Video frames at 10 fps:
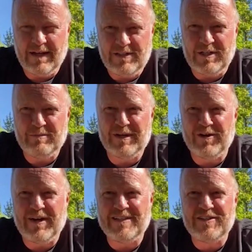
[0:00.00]
Hey, Jim,
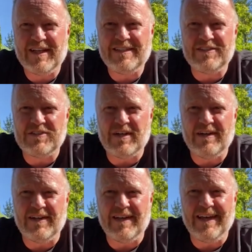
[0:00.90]
congratulations
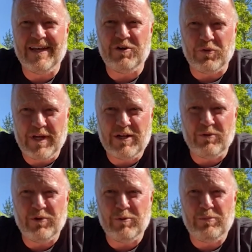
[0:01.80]
on a great
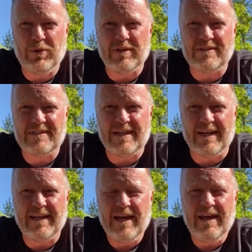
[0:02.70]
career at Portland
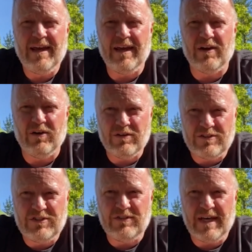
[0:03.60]
State and all the
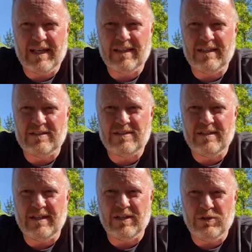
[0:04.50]
student athletes that